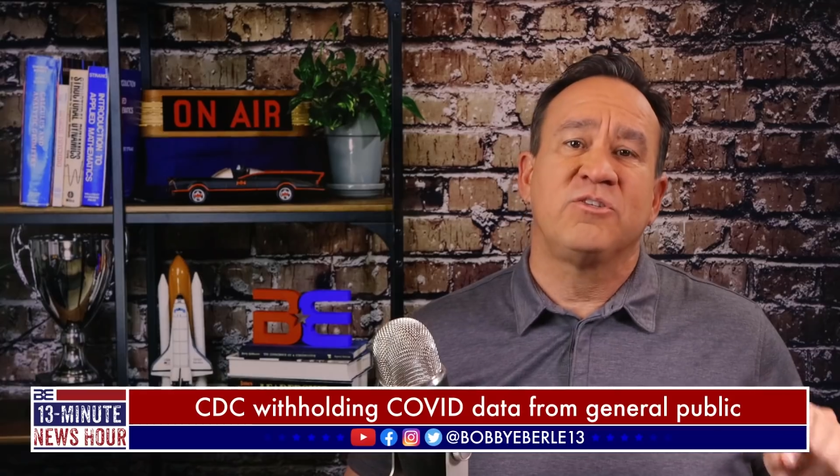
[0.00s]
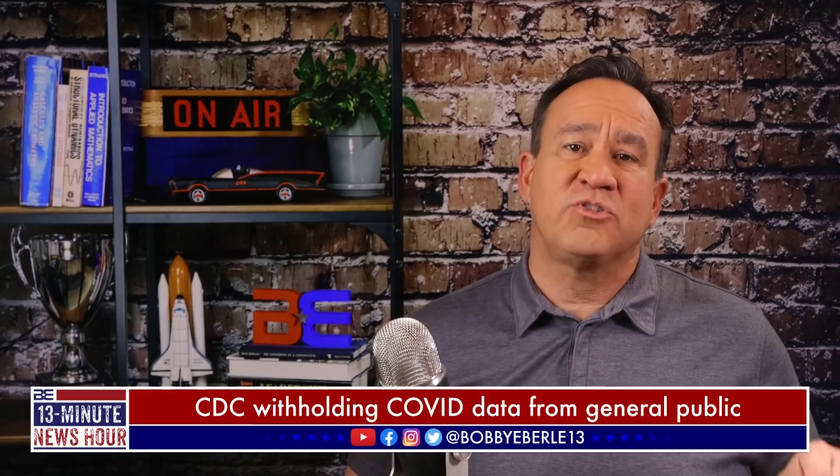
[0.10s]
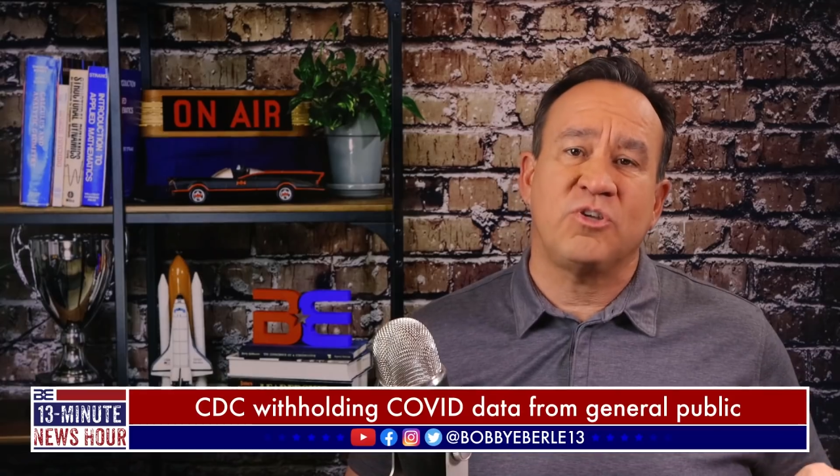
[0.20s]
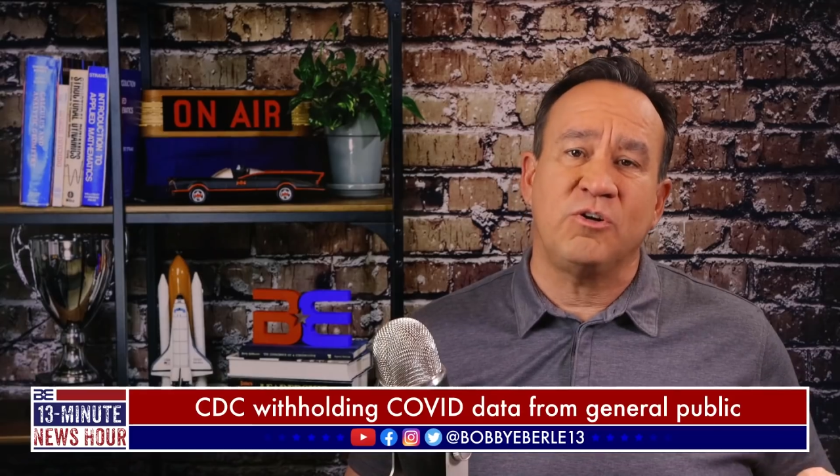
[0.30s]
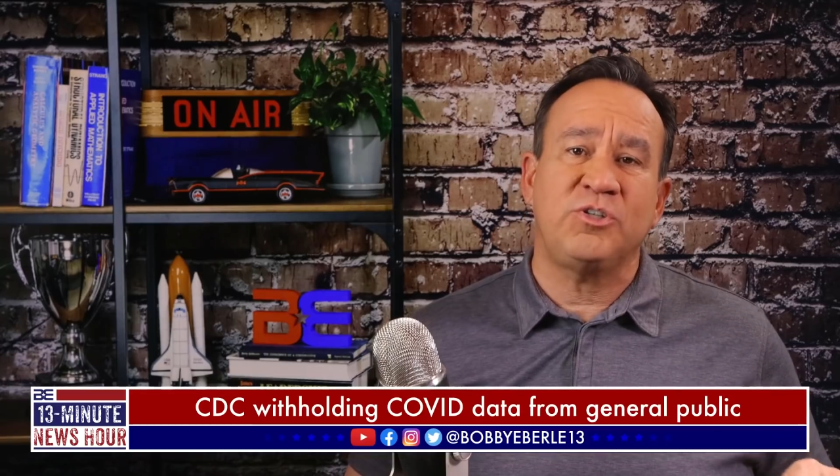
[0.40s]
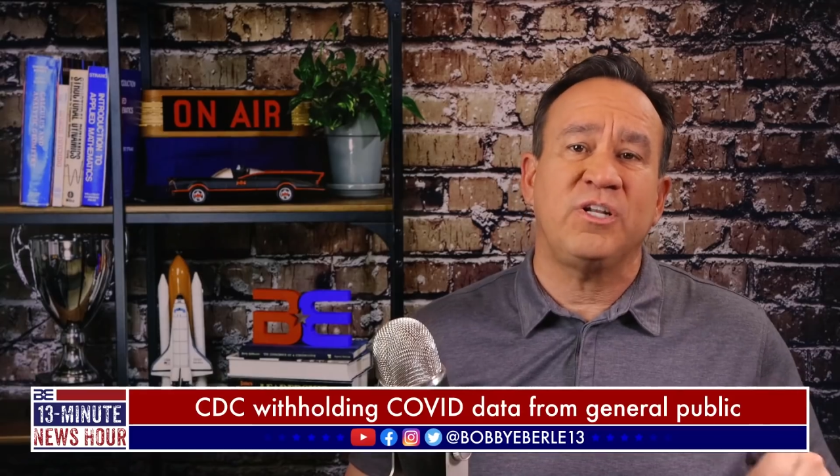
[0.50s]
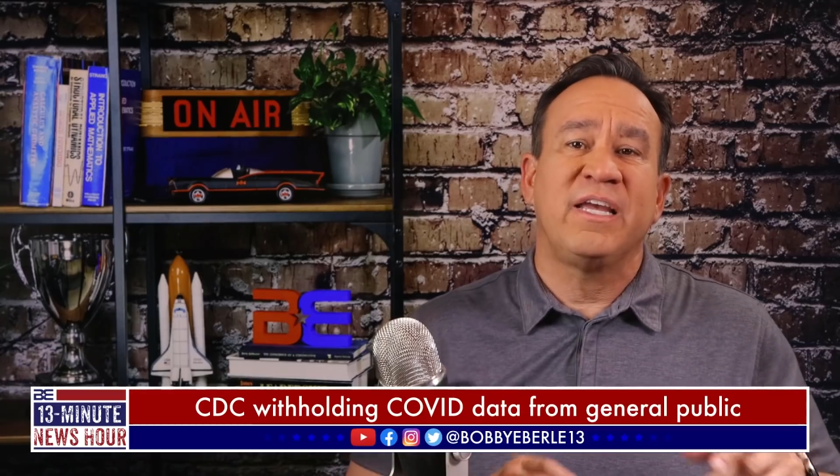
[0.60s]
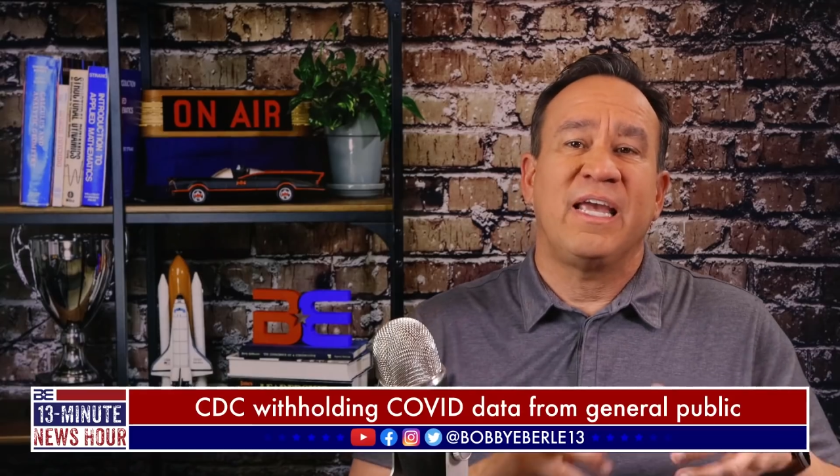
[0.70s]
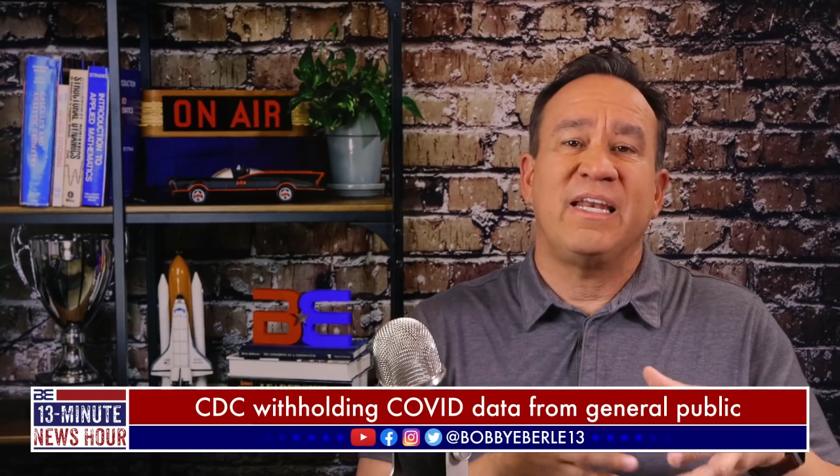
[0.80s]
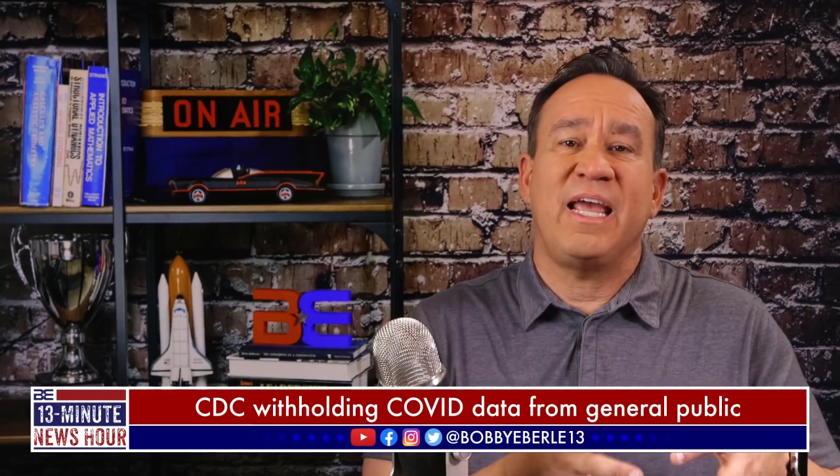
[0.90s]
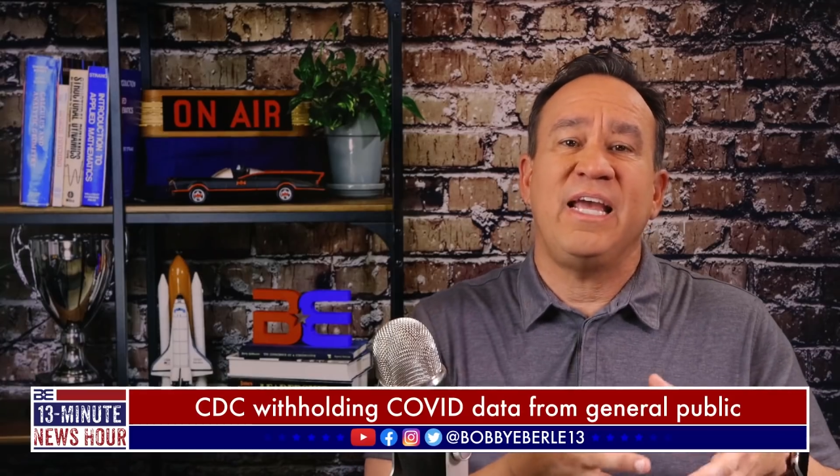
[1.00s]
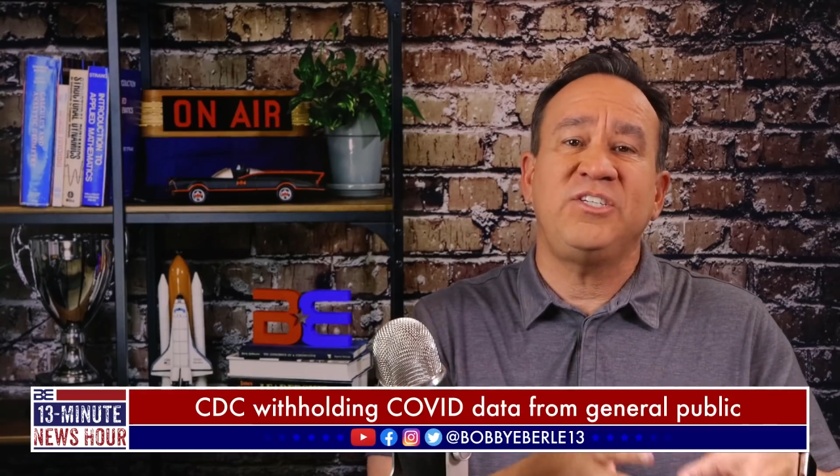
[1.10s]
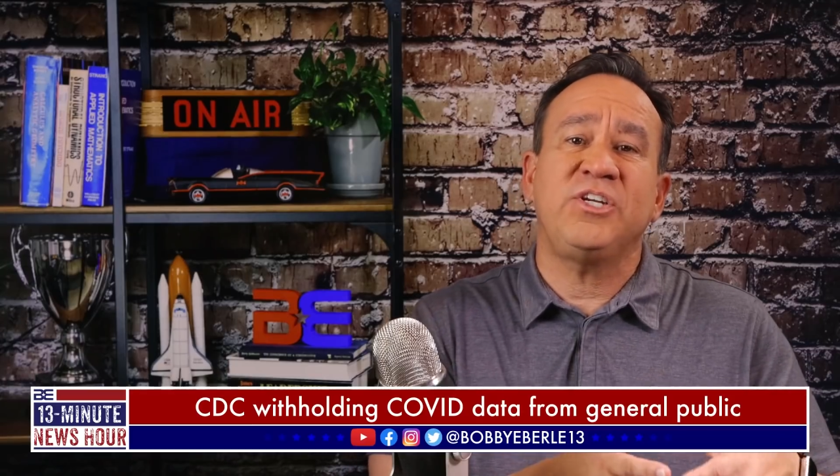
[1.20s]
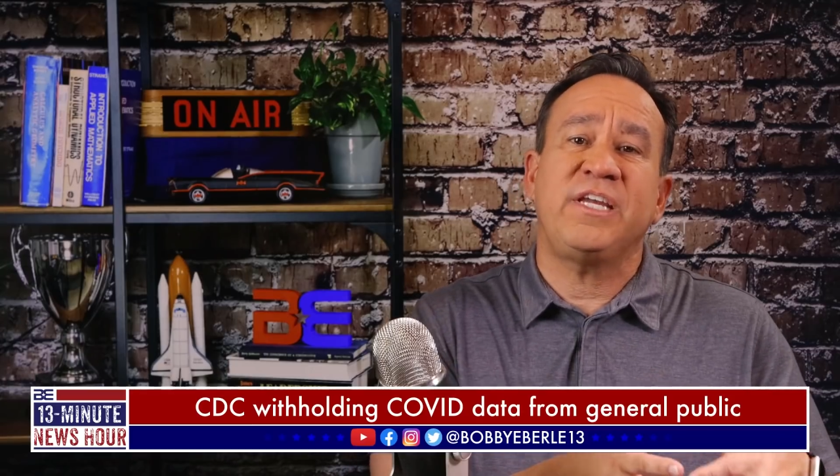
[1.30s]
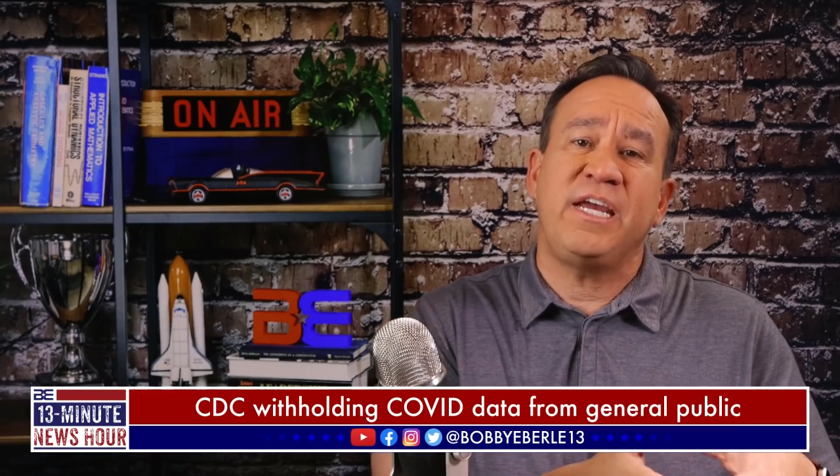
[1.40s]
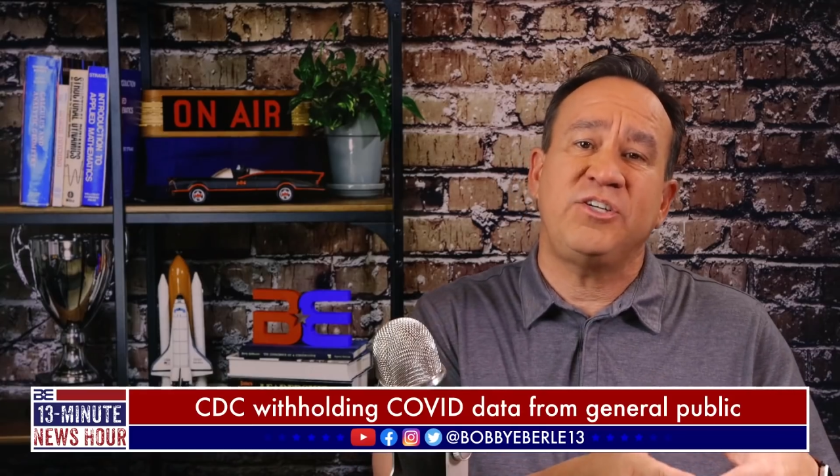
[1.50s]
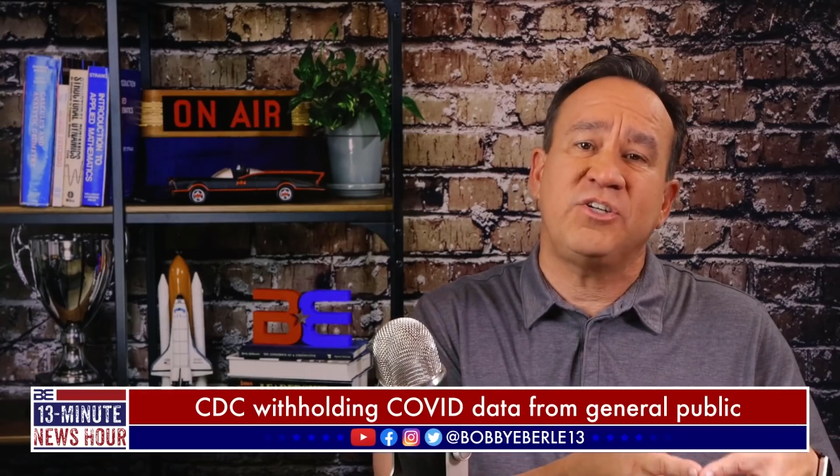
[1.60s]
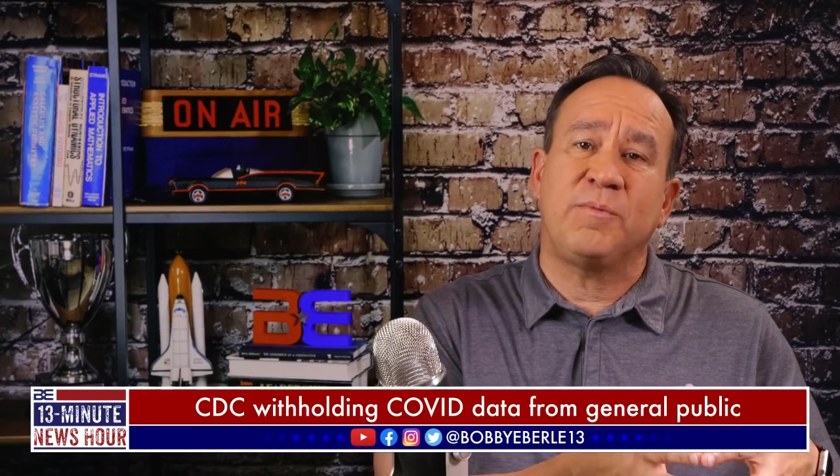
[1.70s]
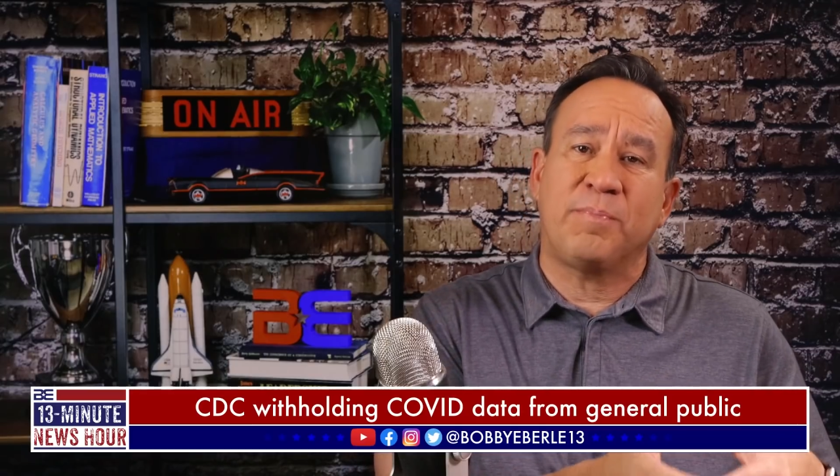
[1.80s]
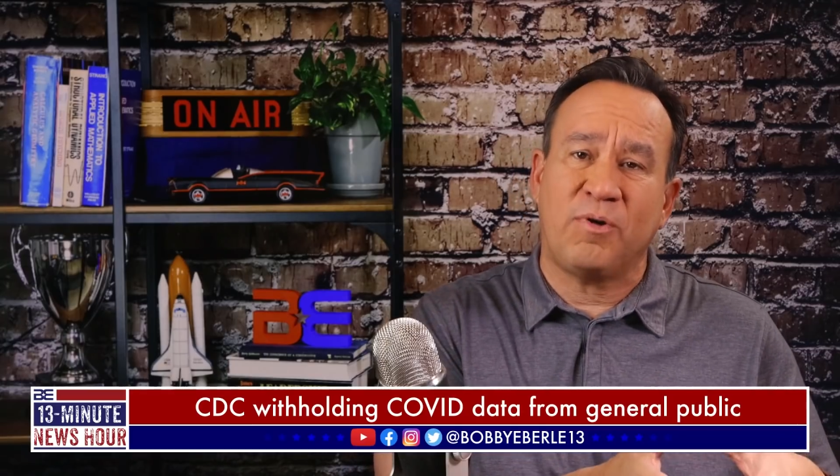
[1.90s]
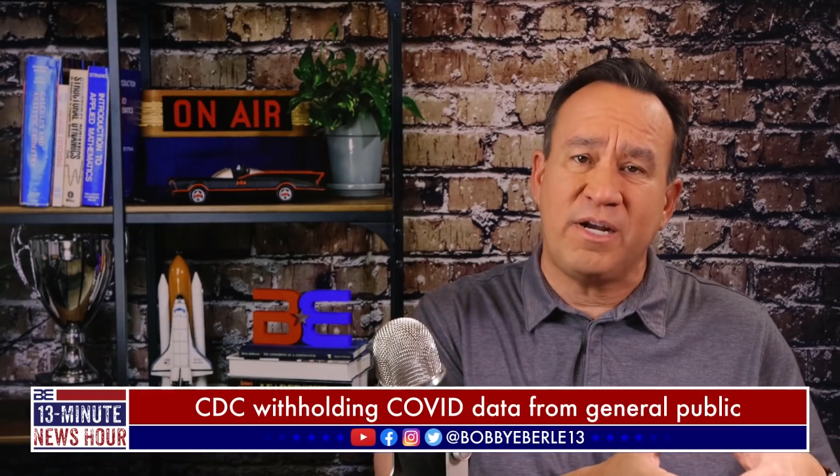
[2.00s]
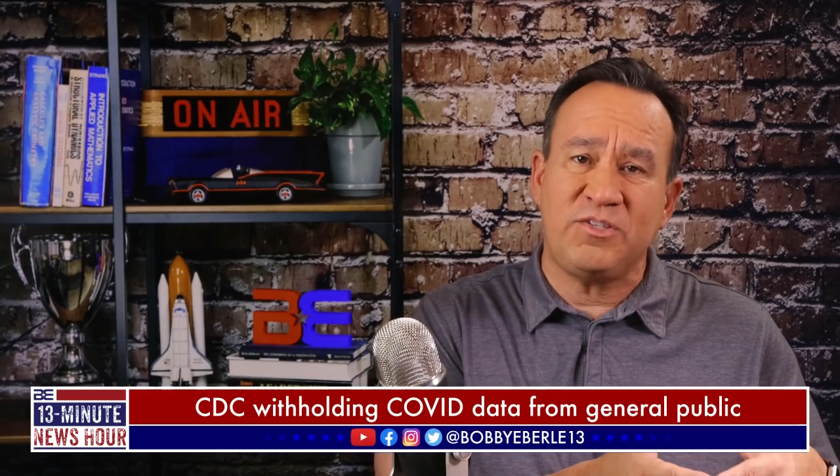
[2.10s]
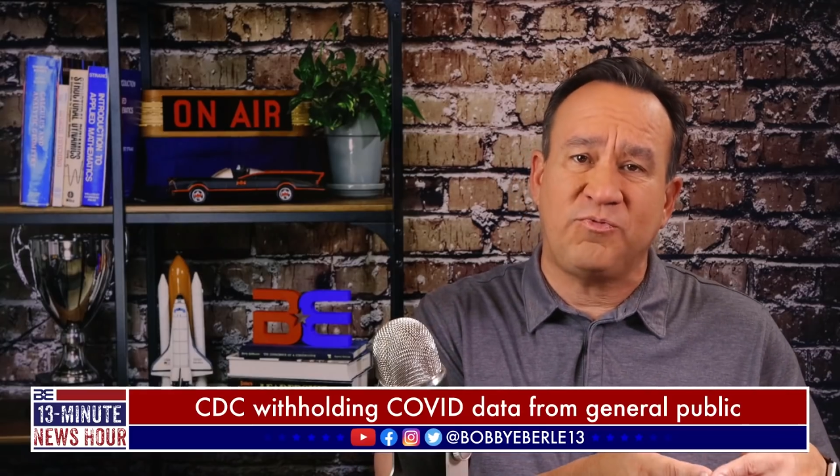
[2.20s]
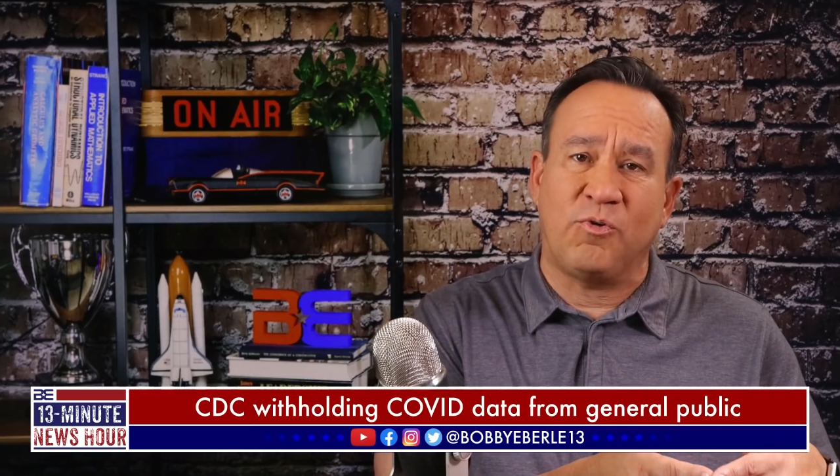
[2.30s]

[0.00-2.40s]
social, and educational price